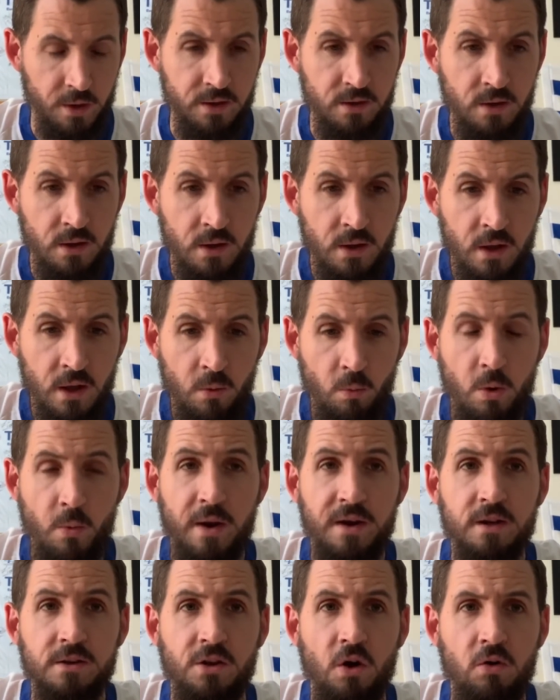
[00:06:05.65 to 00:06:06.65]
And we
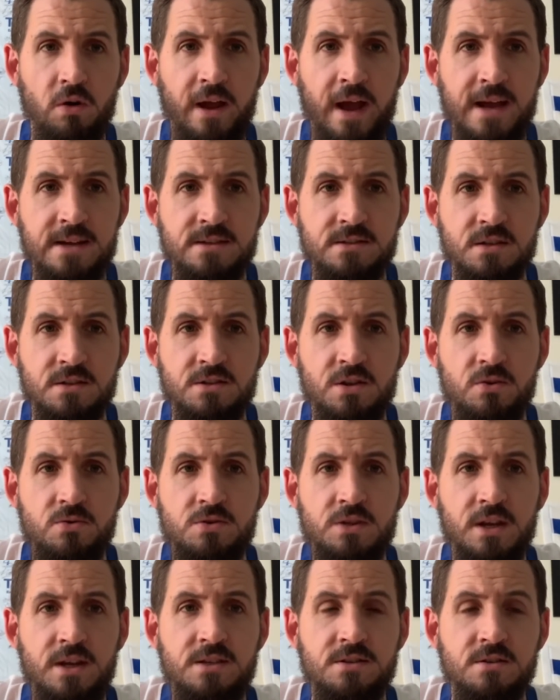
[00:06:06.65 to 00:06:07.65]
went to Doncaster 2
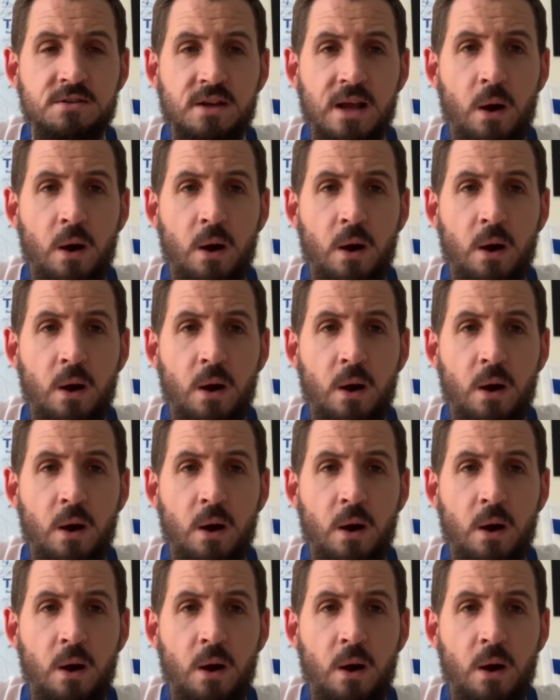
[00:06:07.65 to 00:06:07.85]
seasons